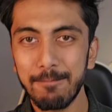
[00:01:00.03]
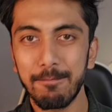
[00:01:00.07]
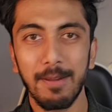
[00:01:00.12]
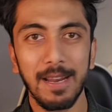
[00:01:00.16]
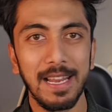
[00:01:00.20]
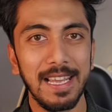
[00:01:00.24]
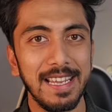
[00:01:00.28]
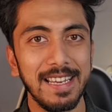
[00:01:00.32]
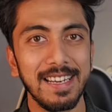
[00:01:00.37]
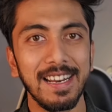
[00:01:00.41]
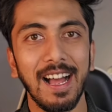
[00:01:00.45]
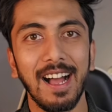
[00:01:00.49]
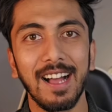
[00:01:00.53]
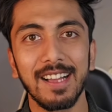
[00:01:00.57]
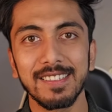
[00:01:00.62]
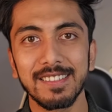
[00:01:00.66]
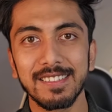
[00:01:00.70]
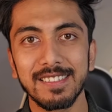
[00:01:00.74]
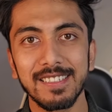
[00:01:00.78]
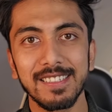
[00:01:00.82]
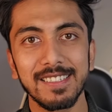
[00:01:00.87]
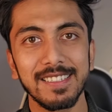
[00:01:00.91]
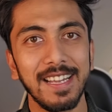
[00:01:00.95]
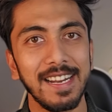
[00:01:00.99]
plain
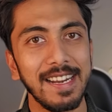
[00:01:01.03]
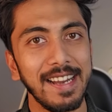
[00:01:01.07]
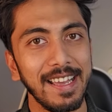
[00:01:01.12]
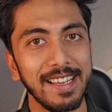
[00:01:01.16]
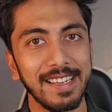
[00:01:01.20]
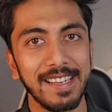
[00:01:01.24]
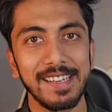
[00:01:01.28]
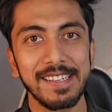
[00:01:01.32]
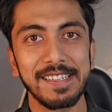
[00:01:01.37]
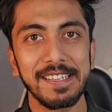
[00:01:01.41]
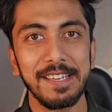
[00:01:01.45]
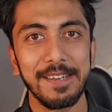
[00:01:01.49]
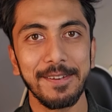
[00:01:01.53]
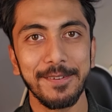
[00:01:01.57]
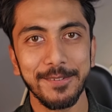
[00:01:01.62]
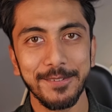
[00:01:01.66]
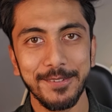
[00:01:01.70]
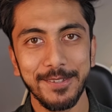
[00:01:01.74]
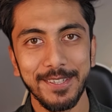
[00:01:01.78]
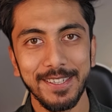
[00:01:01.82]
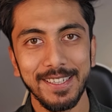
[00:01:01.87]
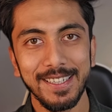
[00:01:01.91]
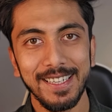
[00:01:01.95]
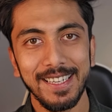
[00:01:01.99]
answer that I can
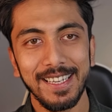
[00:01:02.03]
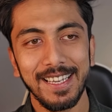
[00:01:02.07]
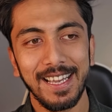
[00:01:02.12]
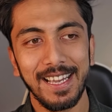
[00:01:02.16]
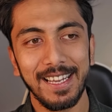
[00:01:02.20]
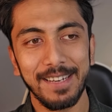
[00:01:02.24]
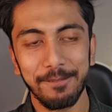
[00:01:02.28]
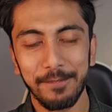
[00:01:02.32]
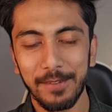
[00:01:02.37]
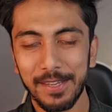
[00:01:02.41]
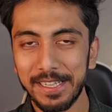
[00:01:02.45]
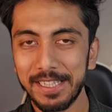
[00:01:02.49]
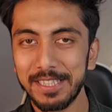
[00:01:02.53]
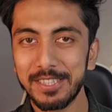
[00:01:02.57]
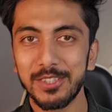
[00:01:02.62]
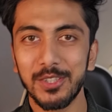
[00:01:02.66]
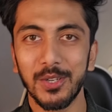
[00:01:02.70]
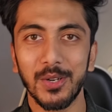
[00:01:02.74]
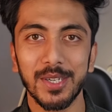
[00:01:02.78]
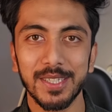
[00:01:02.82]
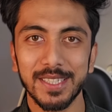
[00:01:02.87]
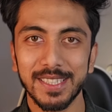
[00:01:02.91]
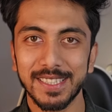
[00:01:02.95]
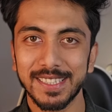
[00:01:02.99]
give, and very
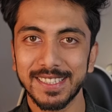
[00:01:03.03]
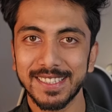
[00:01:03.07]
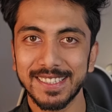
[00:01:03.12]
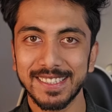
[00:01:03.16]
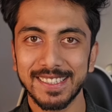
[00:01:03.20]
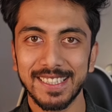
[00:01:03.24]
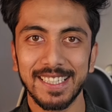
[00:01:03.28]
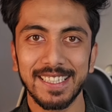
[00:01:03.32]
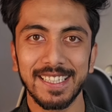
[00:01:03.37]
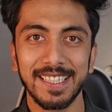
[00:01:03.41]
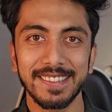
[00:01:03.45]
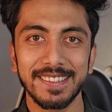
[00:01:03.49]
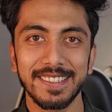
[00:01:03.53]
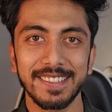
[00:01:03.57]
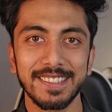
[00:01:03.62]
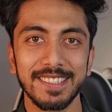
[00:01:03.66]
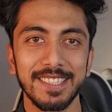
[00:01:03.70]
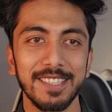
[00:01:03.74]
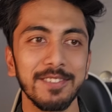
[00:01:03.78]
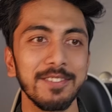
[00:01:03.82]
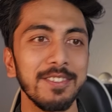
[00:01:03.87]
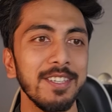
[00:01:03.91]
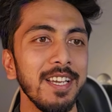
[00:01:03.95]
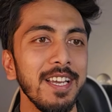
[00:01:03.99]
short answer that I can
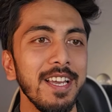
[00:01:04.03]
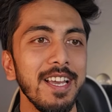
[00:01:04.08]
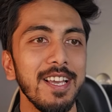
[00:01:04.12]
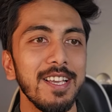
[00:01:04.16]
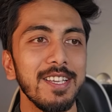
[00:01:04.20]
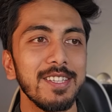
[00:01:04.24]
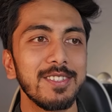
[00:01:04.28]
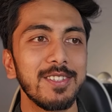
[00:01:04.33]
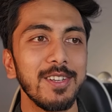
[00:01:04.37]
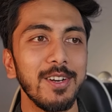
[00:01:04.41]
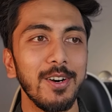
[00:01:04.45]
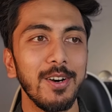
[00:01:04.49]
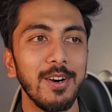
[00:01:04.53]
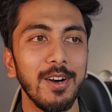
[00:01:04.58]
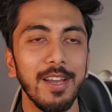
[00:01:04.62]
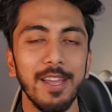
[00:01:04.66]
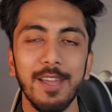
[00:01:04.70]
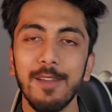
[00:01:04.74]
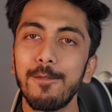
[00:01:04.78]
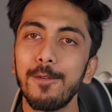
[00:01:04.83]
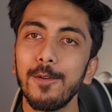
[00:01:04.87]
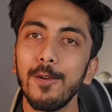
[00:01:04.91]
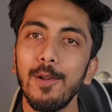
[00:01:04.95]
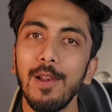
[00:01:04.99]
give. So
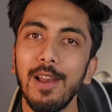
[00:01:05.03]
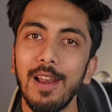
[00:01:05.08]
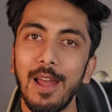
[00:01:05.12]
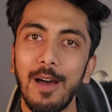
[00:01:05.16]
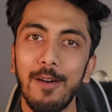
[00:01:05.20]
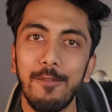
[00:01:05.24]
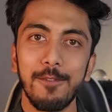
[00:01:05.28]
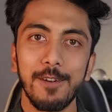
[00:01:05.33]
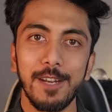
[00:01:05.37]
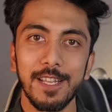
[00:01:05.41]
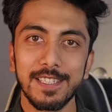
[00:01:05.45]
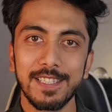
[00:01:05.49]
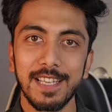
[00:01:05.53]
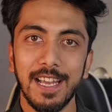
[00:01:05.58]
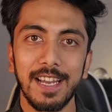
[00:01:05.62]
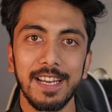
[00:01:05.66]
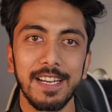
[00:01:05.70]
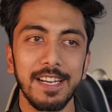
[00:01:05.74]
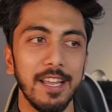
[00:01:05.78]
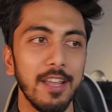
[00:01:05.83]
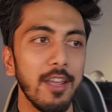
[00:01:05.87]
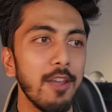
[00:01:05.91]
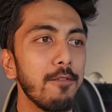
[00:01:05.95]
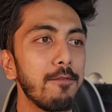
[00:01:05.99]
if you love
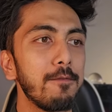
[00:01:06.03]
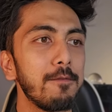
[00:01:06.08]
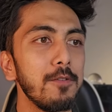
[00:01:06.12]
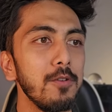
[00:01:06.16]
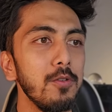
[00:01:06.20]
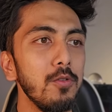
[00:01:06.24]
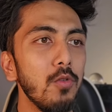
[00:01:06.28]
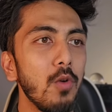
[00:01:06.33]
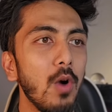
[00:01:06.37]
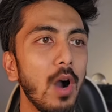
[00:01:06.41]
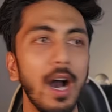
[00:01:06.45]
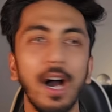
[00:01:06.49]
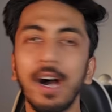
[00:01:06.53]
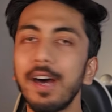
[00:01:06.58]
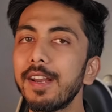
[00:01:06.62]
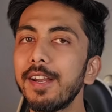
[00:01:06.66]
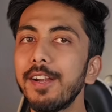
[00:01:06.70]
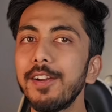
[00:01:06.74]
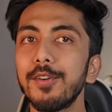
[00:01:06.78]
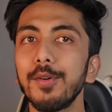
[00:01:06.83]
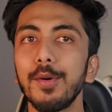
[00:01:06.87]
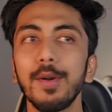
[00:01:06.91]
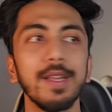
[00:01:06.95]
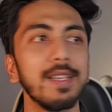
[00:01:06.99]
design, if you are
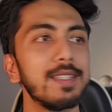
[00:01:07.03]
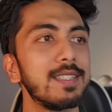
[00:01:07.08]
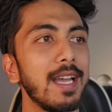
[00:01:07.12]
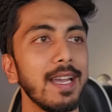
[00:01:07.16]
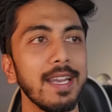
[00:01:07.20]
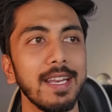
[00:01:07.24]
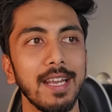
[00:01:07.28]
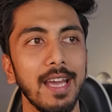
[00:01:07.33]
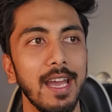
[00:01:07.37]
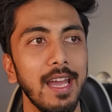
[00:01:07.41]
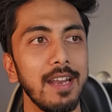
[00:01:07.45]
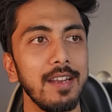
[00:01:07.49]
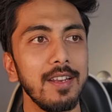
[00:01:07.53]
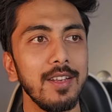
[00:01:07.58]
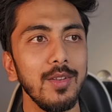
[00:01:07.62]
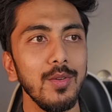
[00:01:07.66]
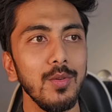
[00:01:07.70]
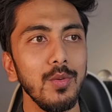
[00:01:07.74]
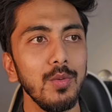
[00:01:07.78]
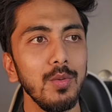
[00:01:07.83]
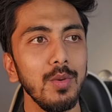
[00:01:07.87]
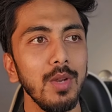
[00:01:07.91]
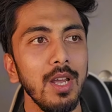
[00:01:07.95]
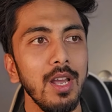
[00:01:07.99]
into design and
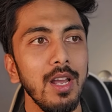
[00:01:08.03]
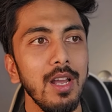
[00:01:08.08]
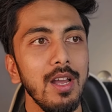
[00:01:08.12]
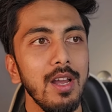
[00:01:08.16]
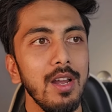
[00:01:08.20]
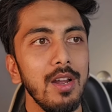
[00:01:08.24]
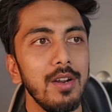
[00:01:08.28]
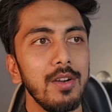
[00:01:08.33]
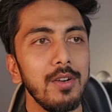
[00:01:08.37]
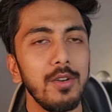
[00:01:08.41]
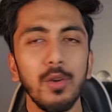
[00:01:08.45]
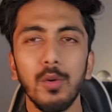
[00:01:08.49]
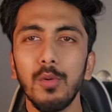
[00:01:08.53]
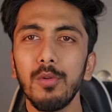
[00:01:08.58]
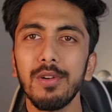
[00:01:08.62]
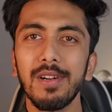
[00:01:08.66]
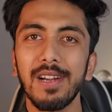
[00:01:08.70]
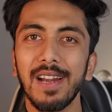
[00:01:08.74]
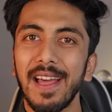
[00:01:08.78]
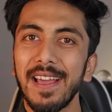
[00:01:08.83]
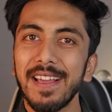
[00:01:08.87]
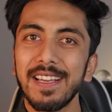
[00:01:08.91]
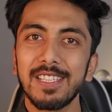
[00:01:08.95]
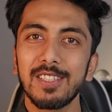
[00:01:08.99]
you don't
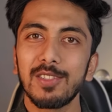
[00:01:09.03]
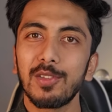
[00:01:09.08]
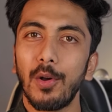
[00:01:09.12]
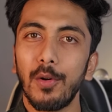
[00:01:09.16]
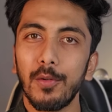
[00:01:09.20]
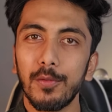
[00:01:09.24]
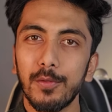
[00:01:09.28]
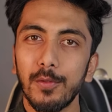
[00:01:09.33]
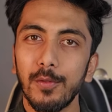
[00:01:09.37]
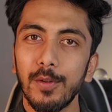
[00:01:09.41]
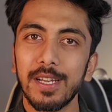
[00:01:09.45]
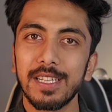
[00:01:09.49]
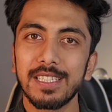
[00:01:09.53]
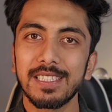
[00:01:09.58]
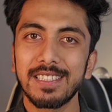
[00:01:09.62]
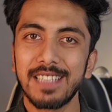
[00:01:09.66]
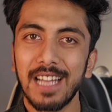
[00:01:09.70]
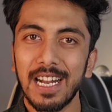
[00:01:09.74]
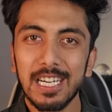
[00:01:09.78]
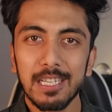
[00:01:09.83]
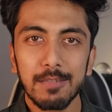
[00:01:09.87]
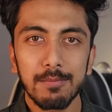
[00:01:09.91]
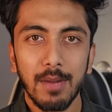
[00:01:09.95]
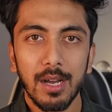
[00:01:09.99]
like softwares
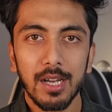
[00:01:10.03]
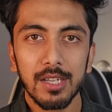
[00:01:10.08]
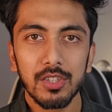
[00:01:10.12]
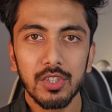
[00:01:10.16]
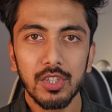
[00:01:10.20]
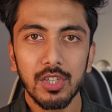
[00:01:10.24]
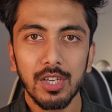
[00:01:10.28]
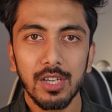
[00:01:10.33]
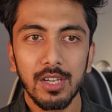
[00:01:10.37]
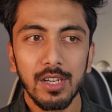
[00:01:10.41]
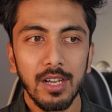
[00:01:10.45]
that much,